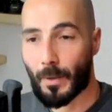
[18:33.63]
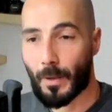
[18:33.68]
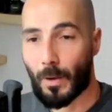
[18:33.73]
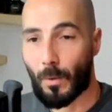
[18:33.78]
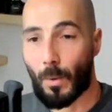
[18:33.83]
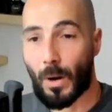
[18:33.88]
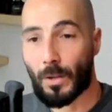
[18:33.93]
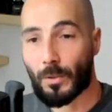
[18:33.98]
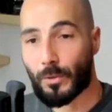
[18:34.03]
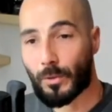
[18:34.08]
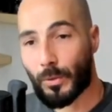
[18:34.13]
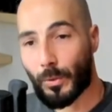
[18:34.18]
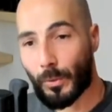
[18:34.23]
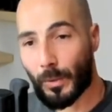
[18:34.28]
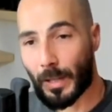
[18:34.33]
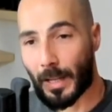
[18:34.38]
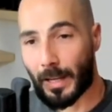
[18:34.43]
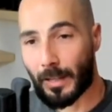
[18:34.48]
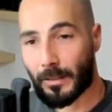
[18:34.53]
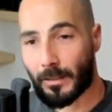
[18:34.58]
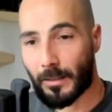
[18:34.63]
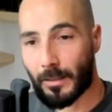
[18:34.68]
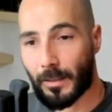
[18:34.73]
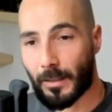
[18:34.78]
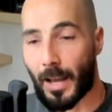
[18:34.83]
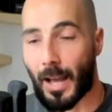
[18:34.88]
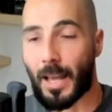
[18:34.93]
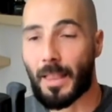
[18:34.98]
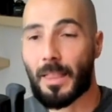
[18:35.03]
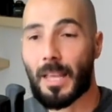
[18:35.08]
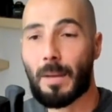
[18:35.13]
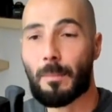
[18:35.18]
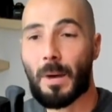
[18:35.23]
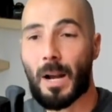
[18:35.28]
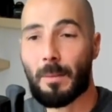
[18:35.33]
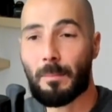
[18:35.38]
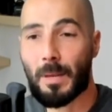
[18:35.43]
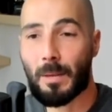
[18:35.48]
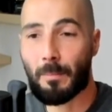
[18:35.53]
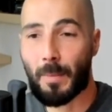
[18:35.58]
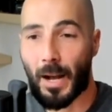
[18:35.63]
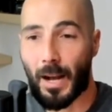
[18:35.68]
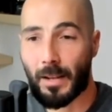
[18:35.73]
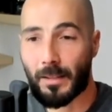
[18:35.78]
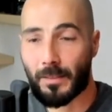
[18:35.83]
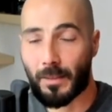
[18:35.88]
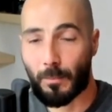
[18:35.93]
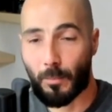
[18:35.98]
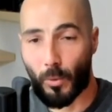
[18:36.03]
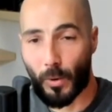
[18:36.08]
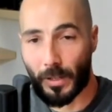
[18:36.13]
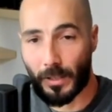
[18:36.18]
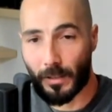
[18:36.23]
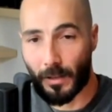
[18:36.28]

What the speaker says: while too late and they might be past the point